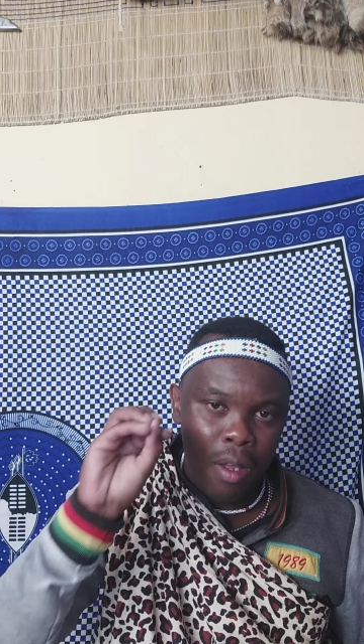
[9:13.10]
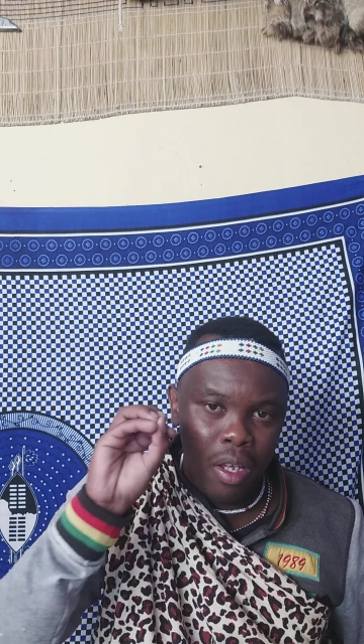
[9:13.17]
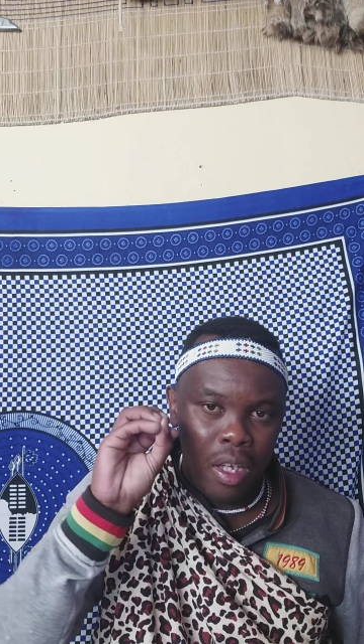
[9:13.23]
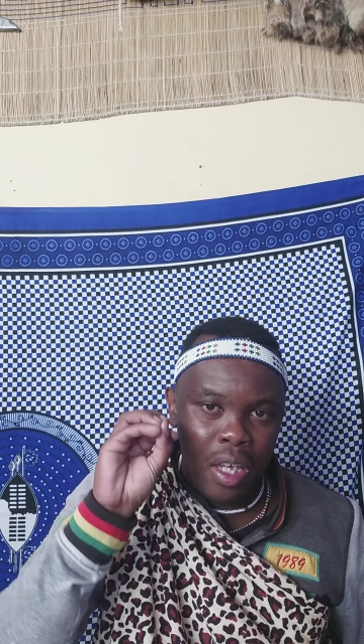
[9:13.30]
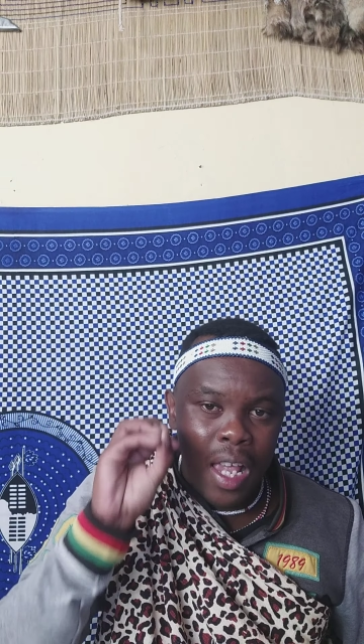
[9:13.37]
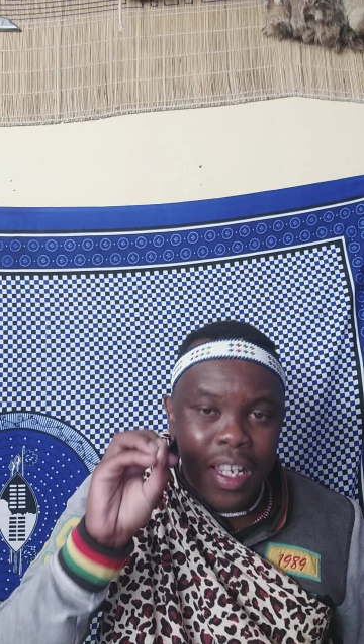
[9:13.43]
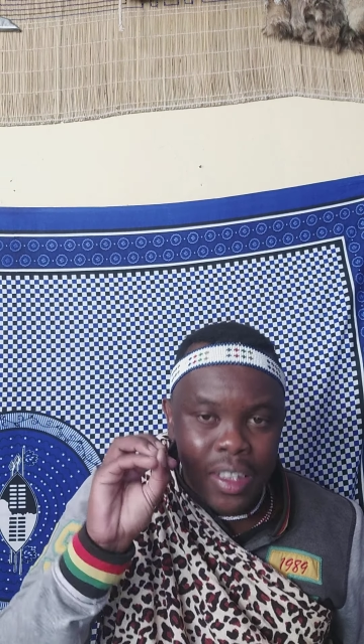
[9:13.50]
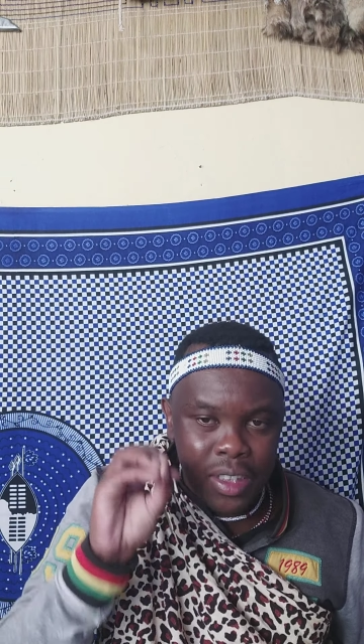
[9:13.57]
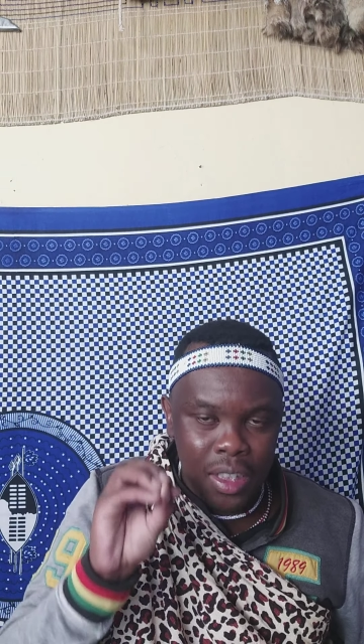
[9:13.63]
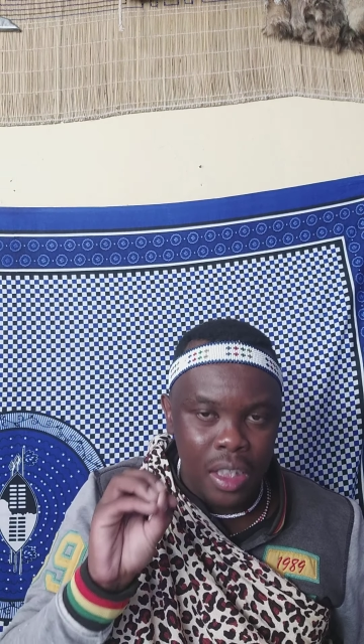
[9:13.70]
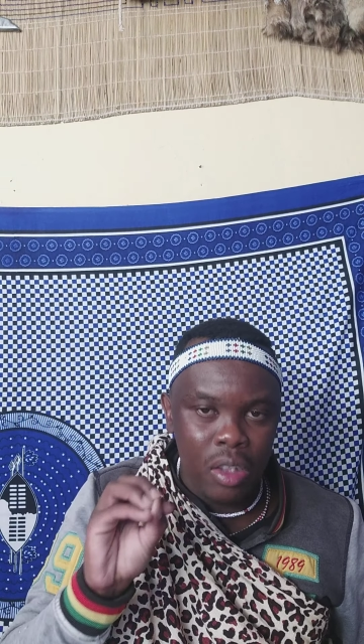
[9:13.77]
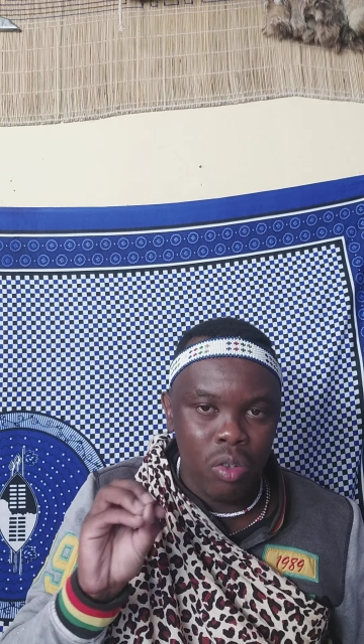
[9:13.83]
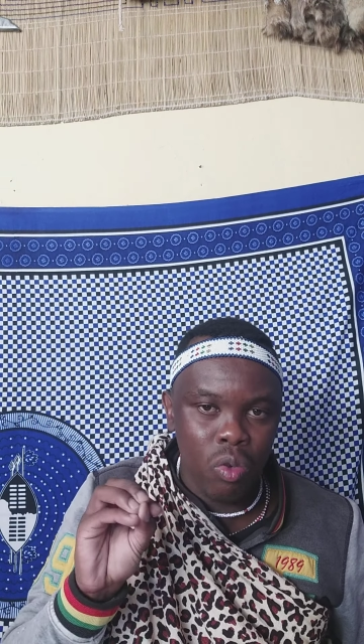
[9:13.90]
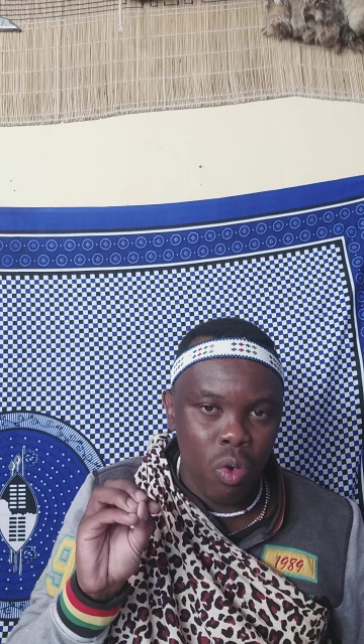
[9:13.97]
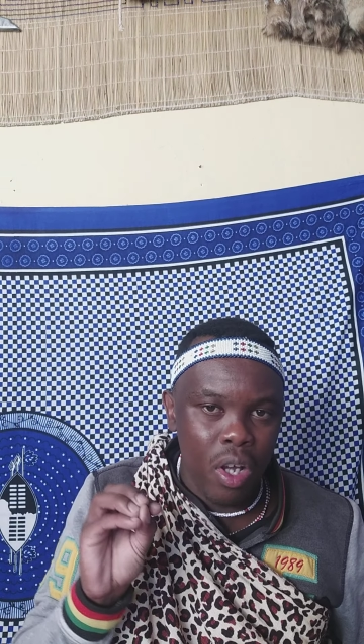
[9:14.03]

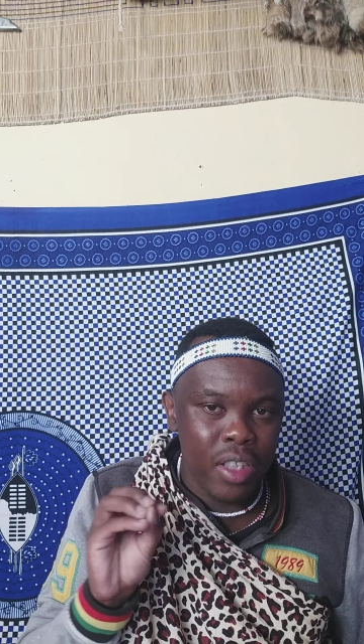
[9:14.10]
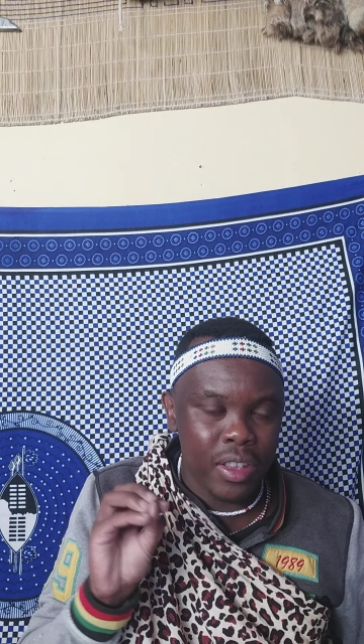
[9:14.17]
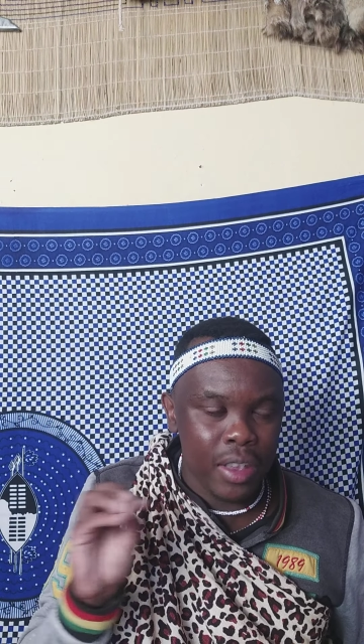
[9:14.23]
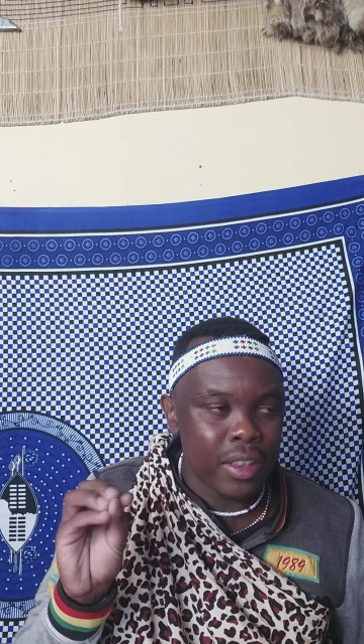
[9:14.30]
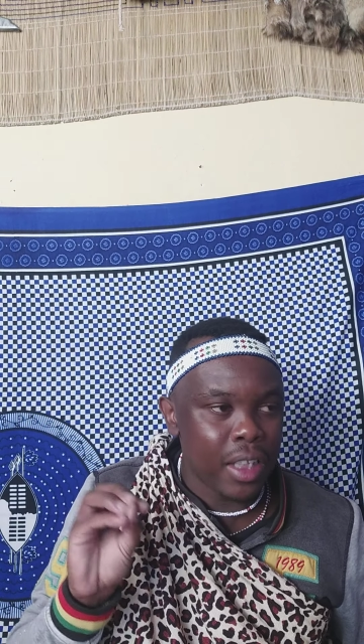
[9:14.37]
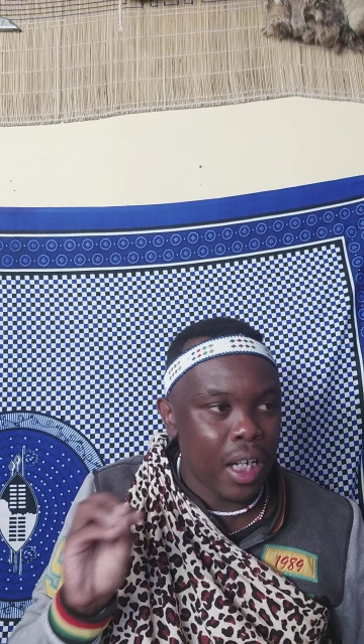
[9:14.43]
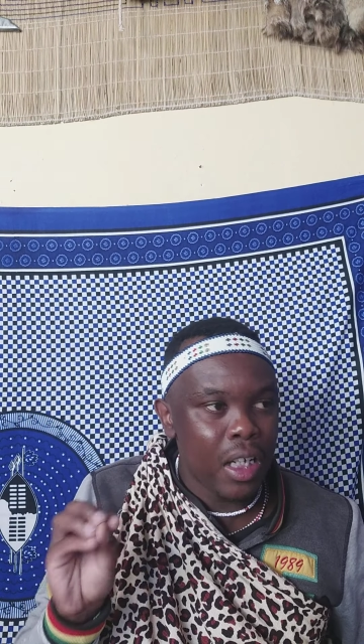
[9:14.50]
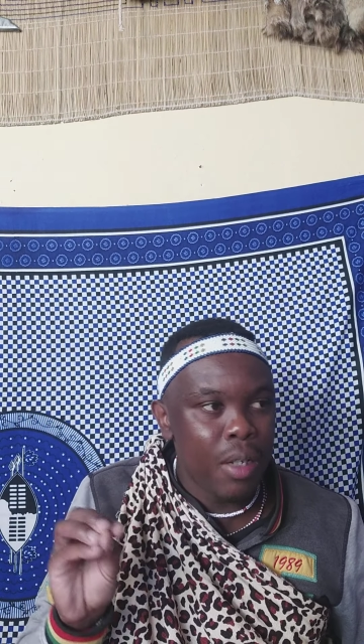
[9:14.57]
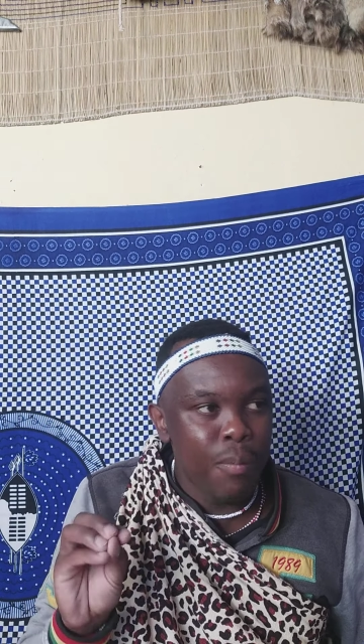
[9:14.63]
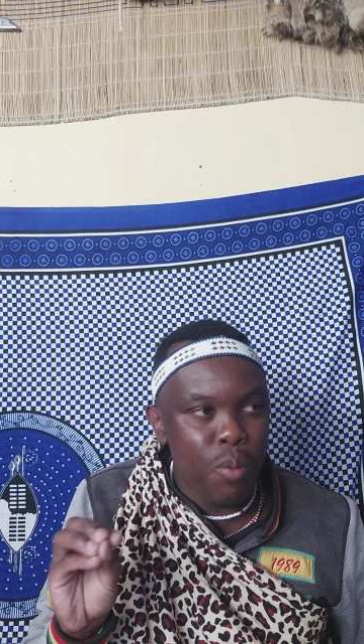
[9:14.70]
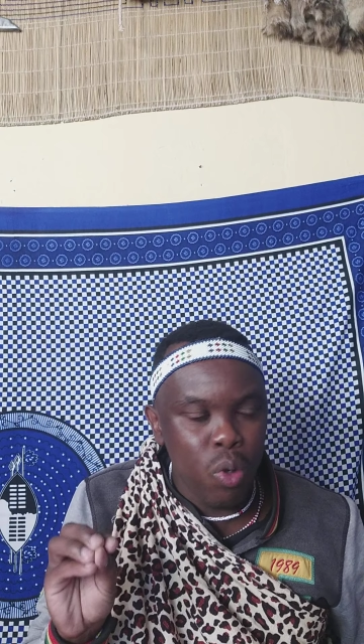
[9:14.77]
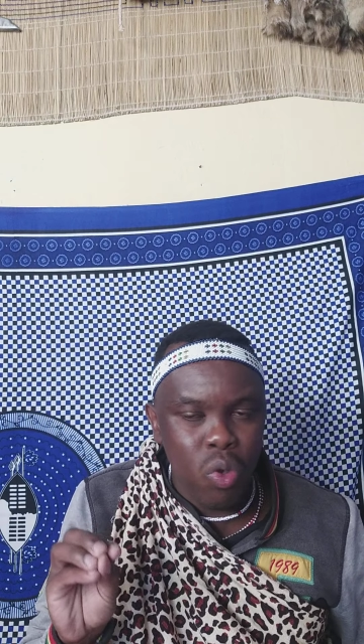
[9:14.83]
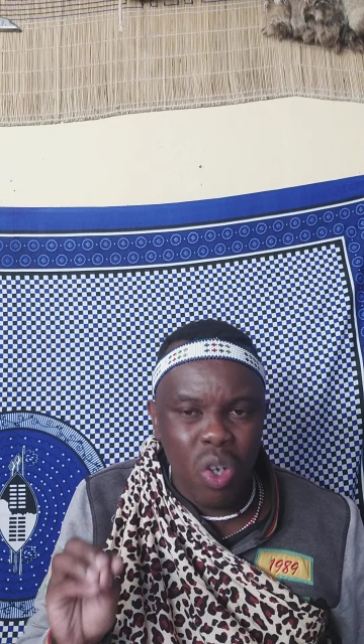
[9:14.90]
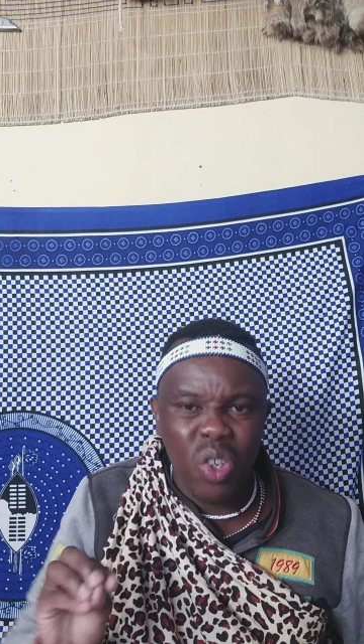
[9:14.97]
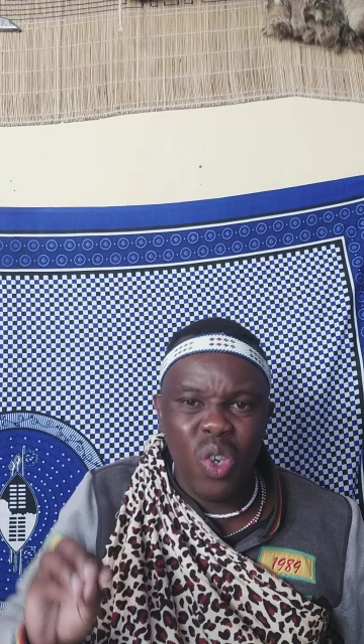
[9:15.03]
ngezinto
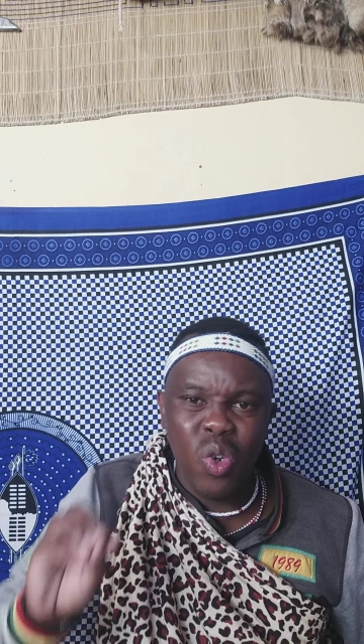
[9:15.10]
empilweni yakho